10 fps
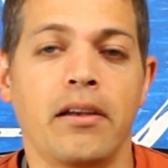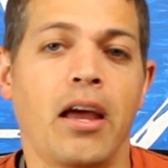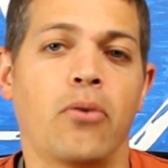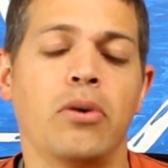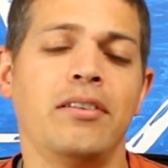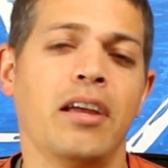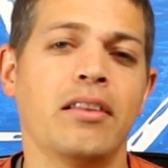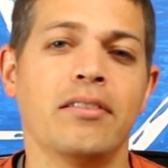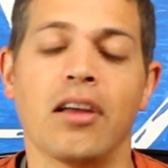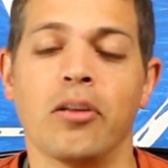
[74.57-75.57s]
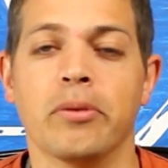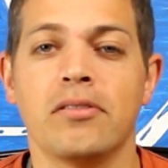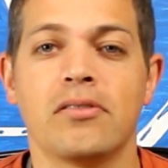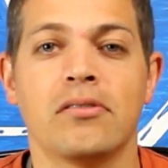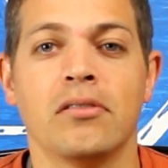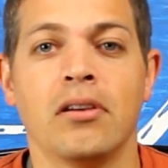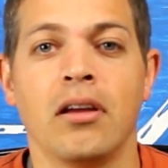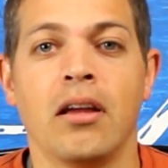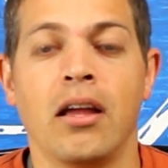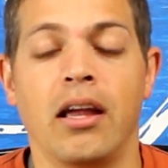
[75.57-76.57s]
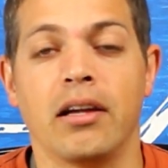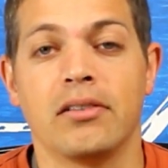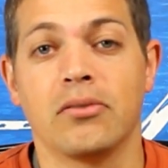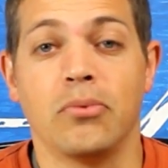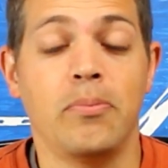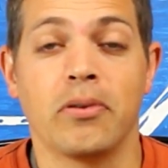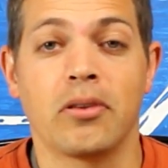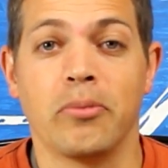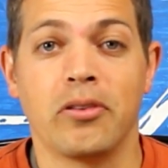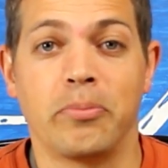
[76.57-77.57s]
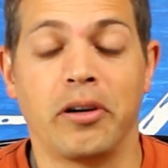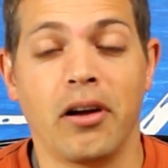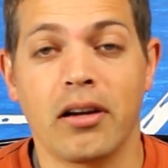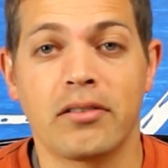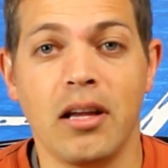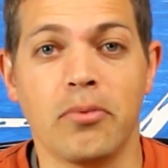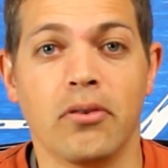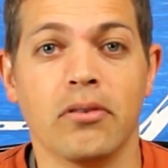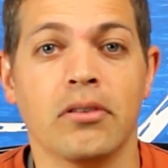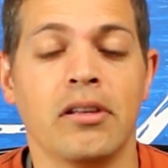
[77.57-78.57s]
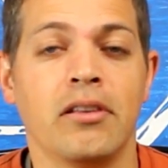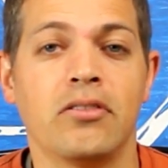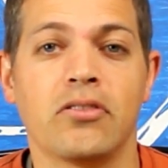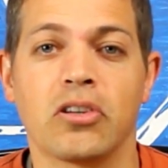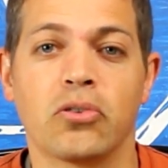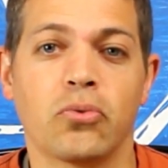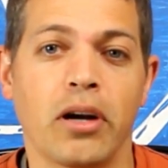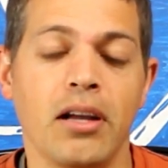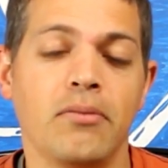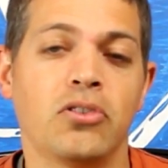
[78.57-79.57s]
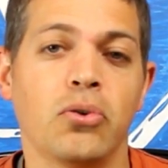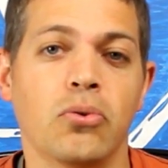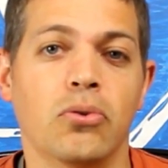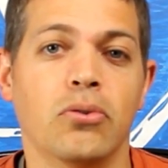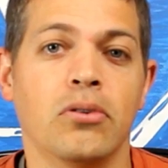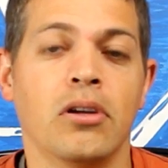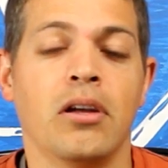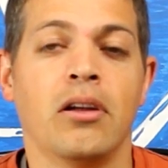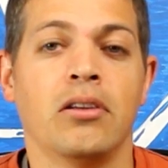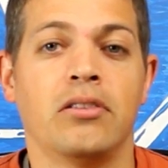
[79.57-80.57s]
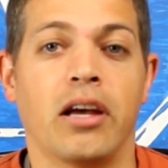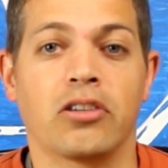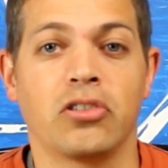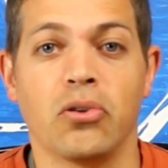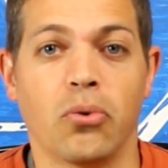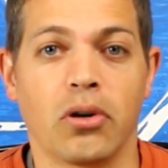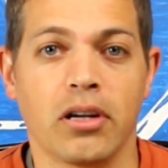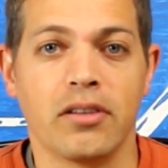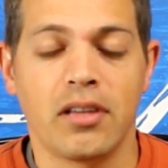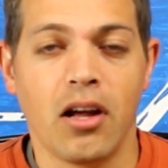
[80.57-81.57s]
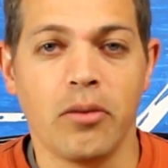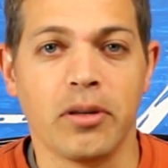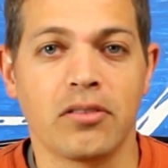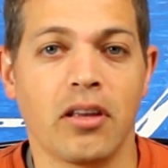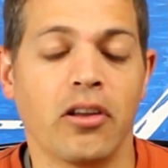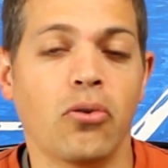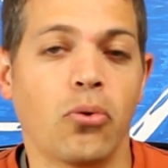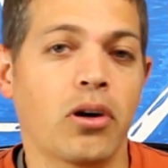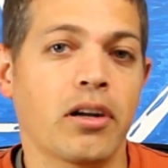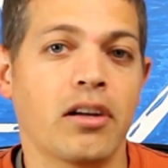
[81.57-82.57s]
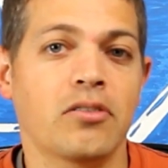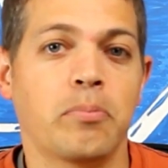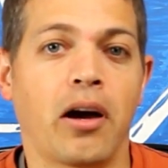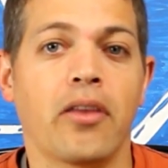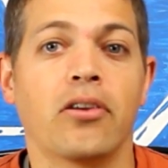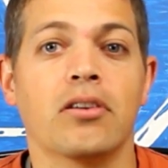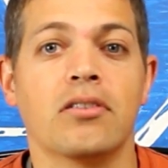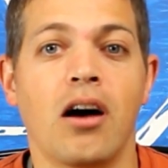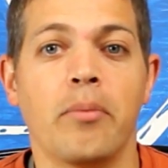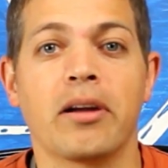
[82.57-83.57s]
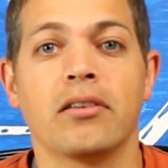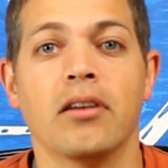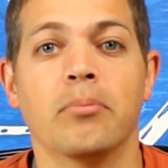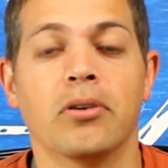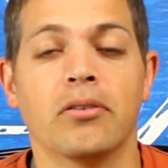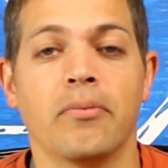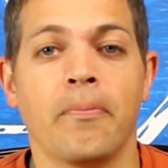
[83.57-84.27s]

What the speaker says: Now, we take these elements and we put them on the periodic table. This is a great tool to actually organize the elements, and they're organized by their atomic number.